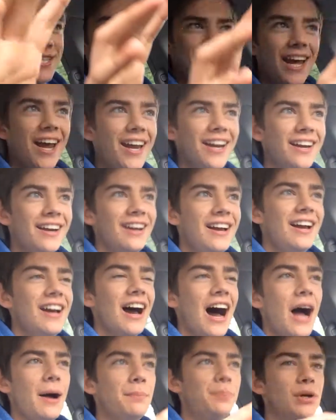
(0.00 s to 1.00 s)
stay.
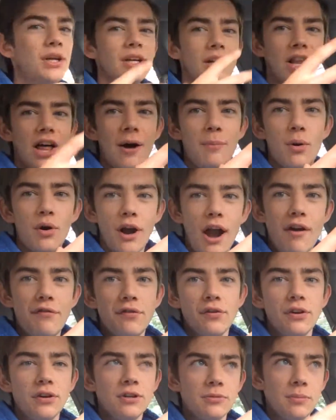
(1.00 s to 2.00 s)
I'm putting a lot more
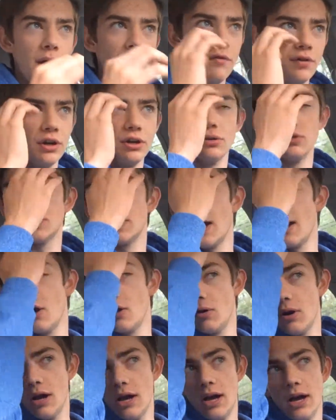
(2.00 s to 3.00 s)
effort into my videos
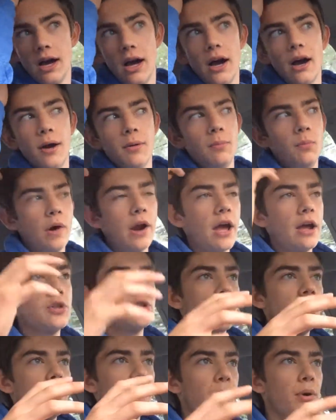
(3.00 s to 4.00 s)
now. When I
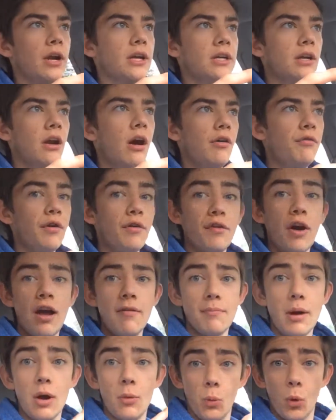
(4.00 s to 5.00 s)
try to break it off, if I
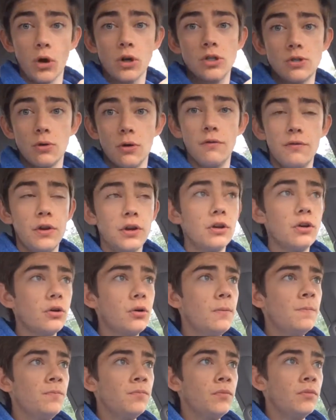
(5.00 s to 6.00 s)
have my work store
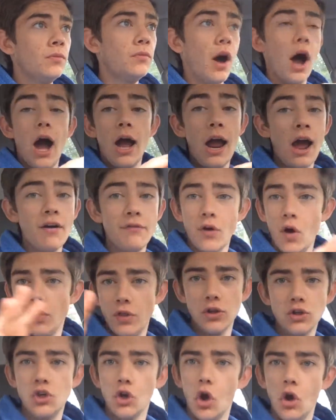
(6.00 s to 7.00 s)
video, I have all
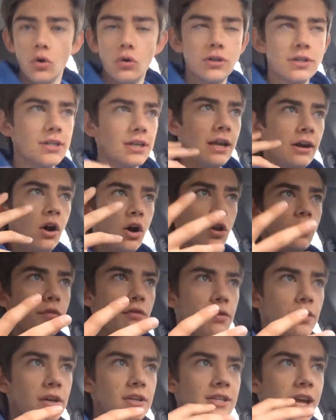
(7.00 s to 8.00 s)
the jokes and all
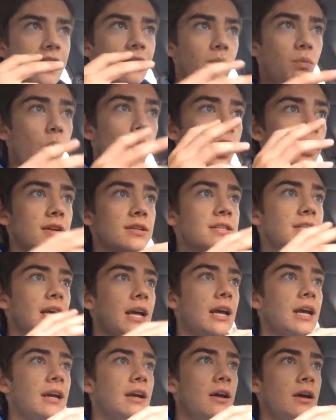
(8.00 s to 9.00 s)
the things I want to
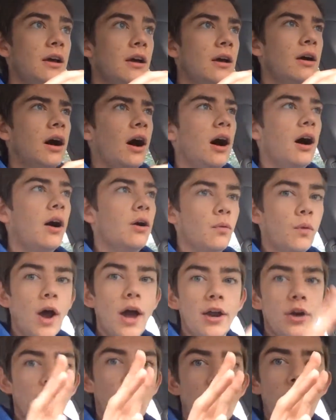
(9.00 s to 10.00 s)
say
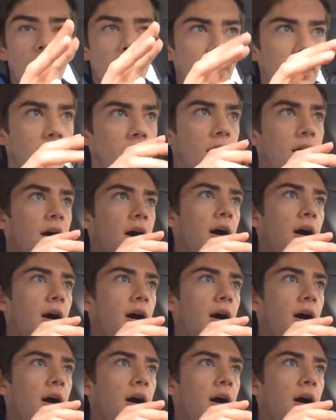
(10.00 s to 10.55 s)
right away